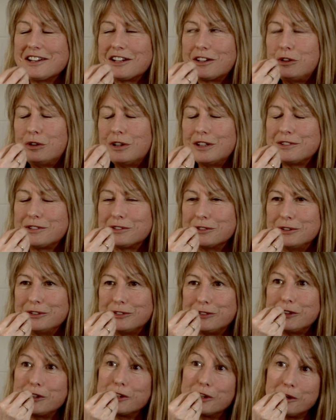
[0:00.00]

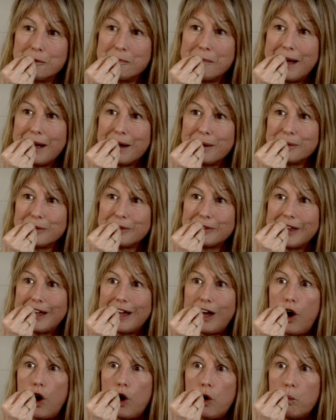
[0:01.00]
croissant to your mouth
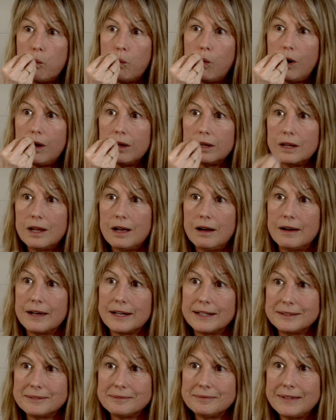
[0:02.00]
on what
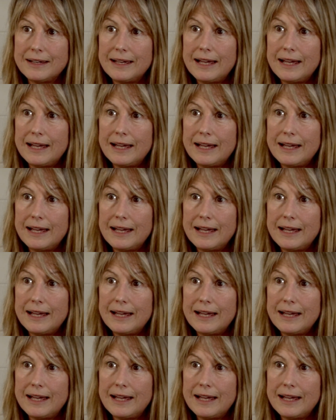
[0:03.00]
line,